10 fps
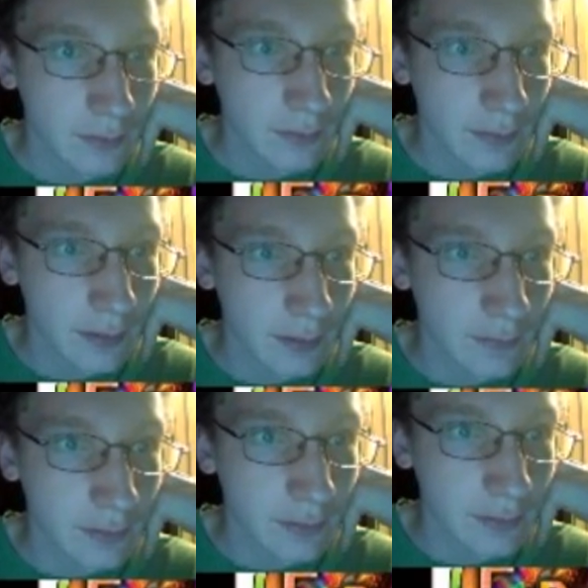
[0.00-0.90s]
There, and
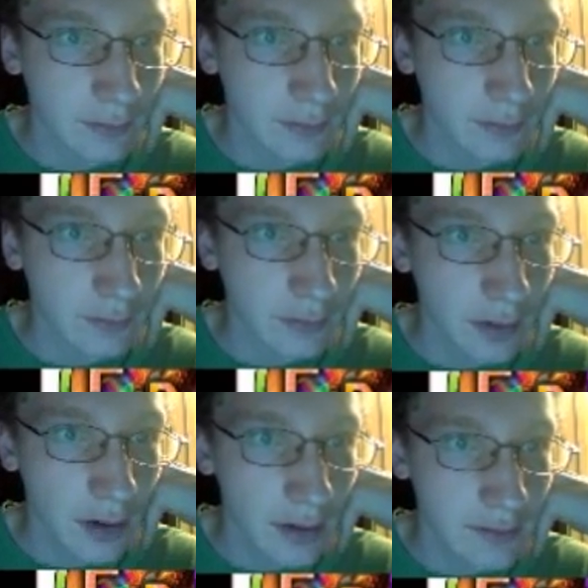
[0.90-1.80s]
then you can,
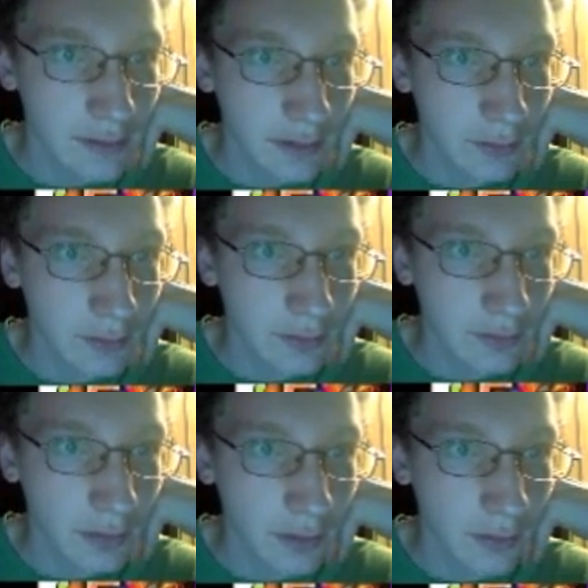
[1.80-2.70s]
oh, that's not how it works
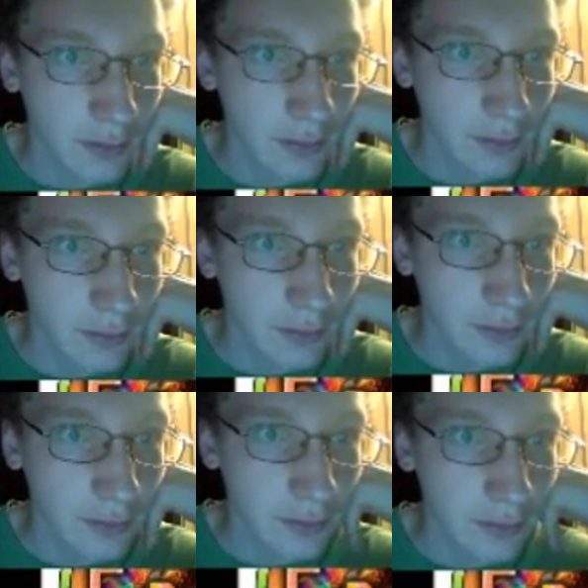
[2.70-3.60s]
at all.
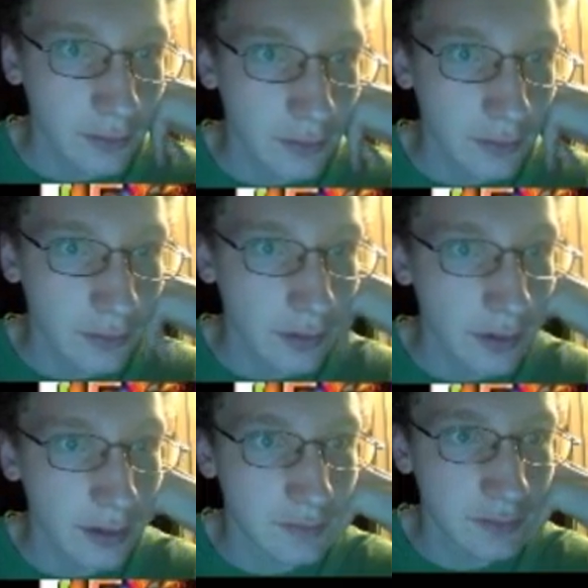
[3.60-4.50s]

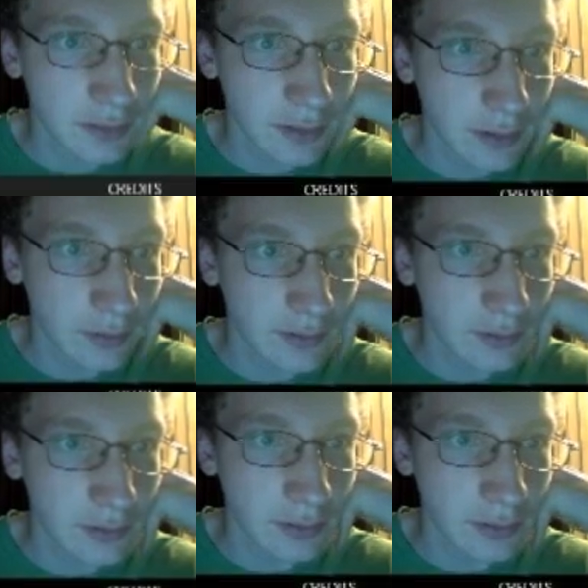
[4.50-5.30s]
Credits. Okay, well, that's weird.